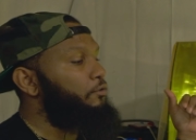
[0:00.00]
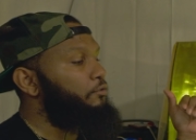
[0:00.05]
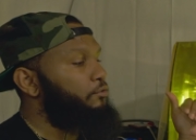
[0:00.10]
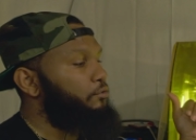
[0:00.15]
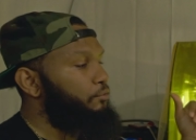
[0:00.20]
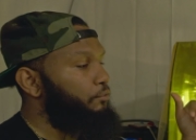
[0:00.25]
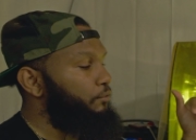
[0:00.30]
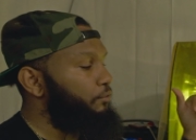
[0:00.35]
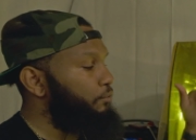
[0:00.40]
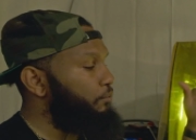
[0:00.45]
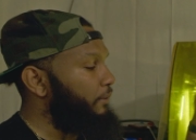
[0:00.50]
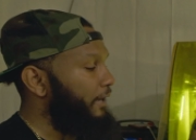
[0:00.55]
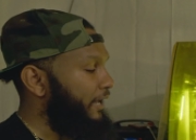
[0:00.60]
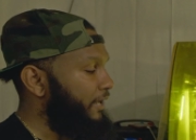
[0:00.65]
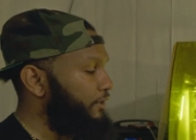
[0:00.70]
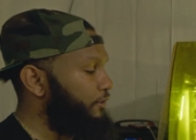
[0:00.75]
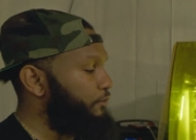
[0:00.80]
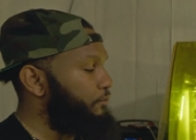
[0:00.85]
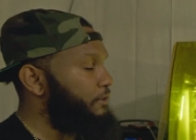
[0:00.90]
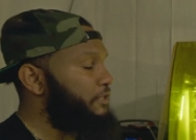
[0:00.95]
through
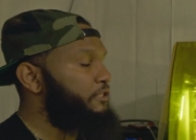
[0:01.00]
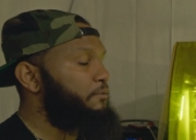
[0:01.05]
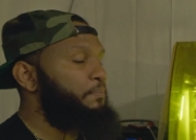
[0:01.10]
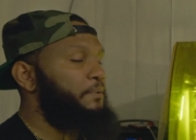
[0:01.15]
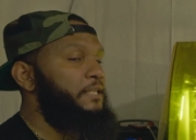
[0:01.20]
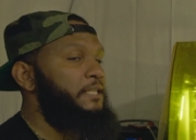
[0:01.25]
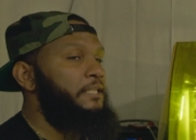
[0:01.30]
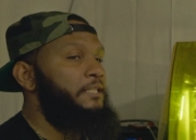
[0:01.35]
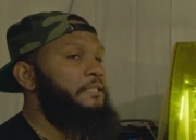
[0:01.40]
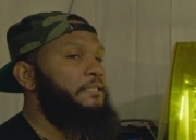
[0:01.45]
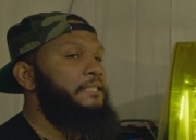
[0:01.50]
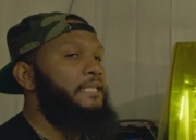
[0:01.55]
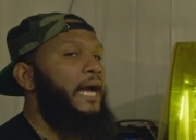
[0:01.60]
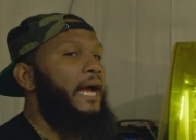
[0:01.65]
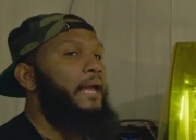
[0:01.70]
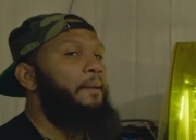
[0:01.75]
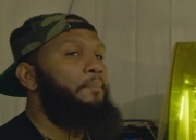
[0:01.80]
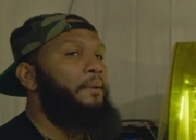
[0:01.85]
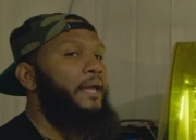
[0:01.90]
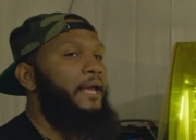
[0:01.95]
a USB
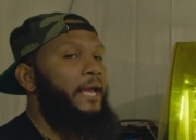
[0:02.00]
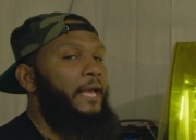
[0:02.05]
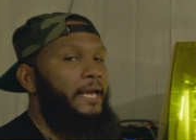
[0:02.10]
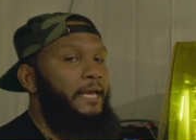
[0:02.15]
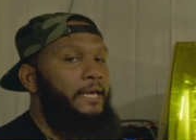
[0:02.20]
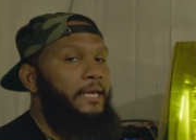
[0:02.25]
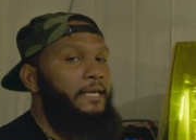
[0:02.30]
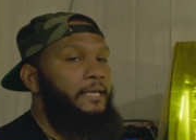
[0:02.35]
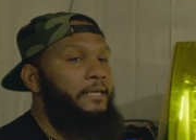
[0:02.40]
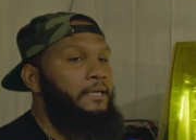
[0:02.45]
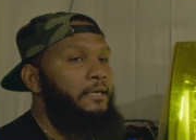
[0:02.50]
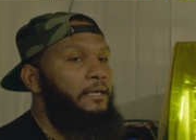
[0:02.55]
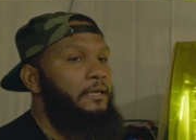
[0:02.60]
type A